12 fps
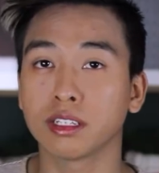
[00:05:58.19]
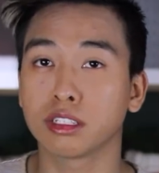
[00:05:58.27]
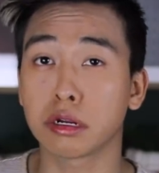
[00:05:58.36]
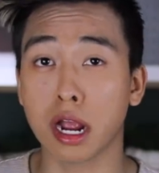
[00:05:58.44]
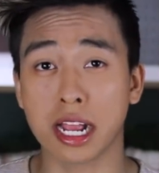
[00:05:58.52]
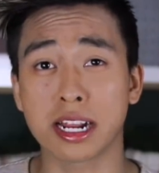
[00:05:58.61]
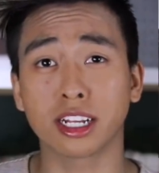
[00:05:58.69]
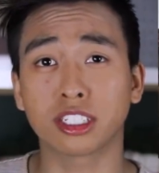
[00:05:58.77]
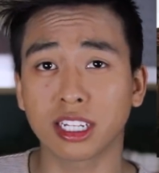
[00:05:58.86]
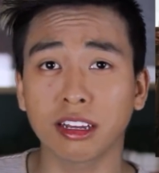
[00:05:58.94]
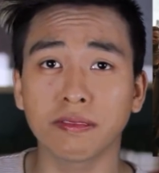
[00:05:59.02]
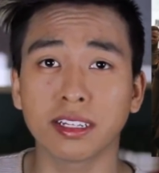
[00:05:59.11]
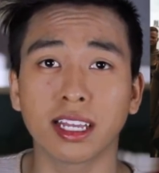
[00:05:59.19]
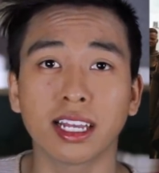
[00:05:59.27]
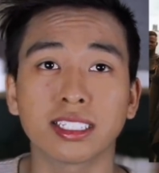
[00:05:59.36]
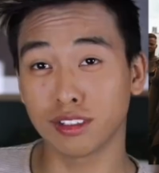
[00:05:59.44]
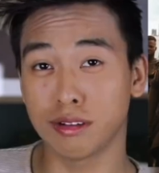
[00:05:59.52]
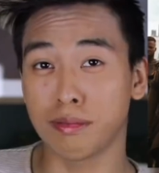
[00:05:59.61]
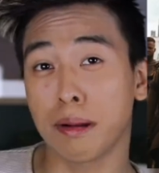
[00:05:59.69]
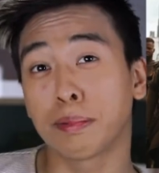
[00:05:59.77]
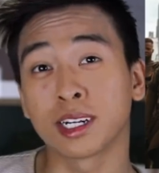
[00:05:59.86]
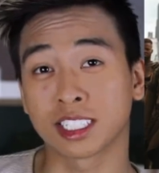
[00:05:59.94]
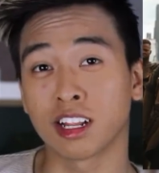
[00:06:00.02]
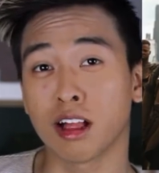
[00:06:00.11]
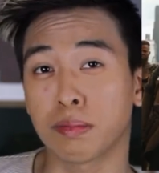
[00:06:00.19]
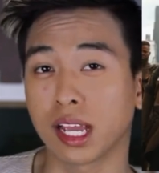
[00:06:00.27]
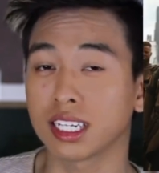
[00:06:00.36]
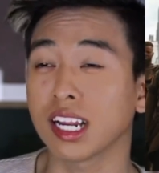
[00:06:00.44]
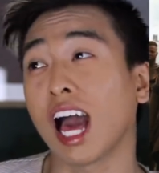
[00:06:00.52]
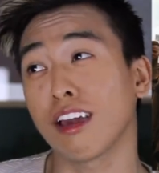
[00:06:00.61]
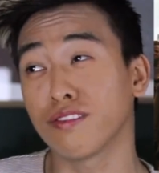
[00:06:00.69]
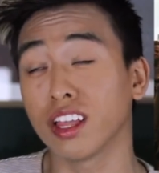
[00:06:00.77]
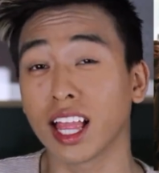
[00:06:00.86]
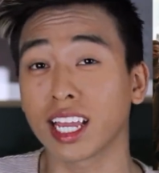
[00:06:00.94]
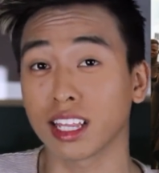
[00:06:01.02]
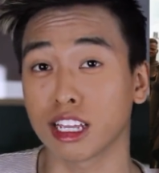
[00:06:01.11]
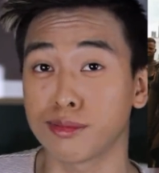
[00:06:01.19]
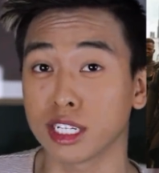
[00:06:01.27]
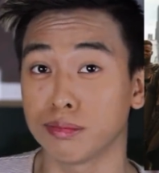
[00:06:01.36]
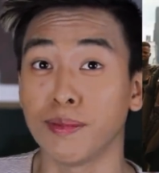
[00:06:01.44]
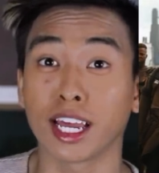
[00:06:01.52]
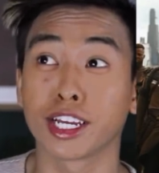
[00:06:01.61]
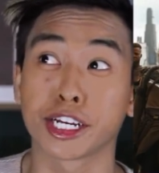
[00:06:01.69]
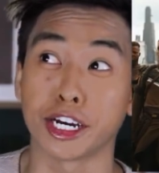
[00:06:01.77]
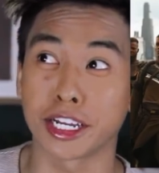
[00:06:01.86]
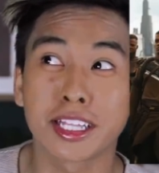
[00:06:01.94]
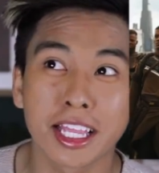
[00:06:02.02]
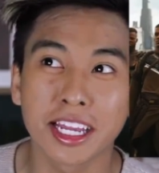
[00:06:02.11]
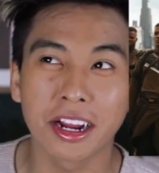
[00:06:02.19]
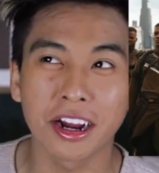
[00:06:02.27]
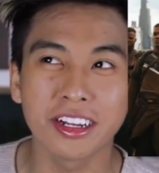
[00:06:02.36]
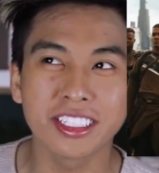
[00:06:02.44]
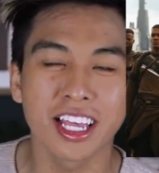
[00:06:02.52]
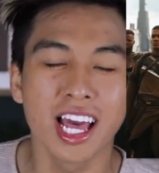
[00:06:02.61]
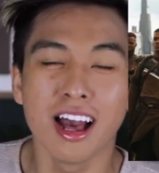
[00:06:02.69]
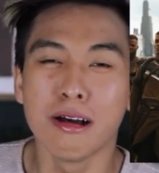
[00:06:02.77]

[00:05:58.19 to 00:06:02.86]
was trying to achieve in this. So in my personal opinion, I feel like Libras make good leaders,